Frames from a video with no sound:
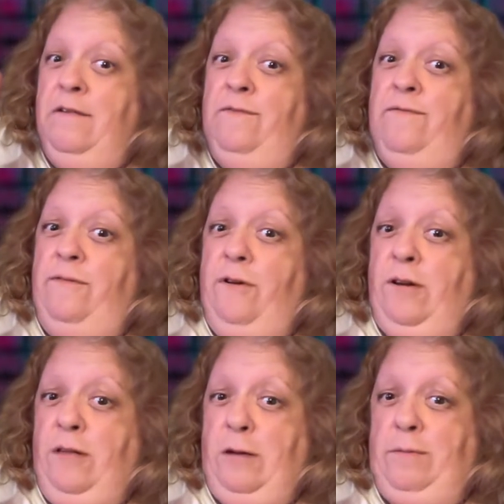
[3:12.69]
4
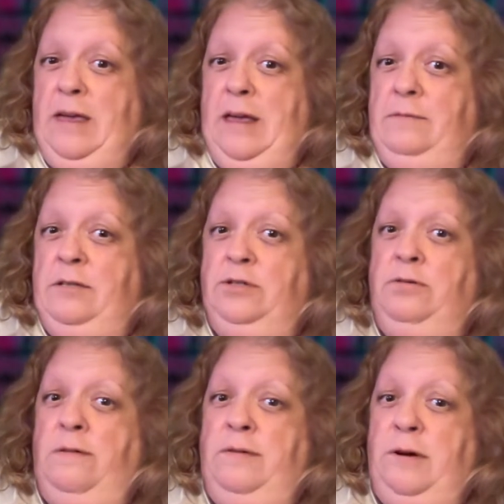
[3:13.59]
o'clock p.m. to
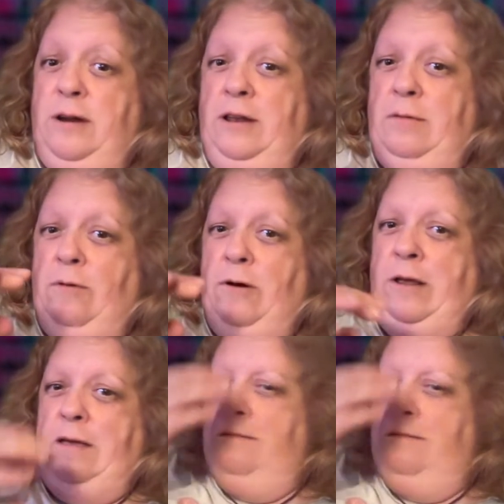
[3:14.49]
12:30 in the morning,